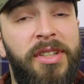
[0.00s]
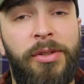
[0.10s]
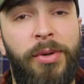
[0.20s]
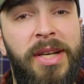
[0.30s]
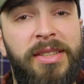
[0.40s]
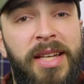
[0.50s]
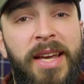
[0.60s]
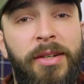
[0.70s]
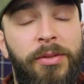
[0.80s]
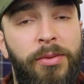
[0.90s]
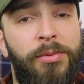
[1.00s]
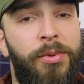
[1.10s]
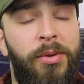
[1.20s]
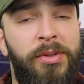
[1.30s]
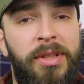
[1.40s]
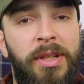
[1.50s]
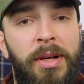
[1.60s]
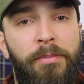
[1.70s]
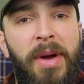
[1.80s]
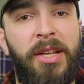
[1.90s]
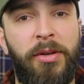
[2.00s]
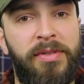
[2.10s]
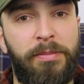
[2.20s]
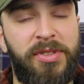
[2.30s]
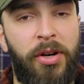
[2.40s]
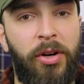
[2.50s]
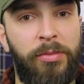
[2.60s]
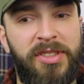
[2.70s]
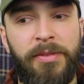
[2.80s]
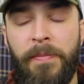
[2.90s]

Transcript: a great king who wrote many of the Psalms.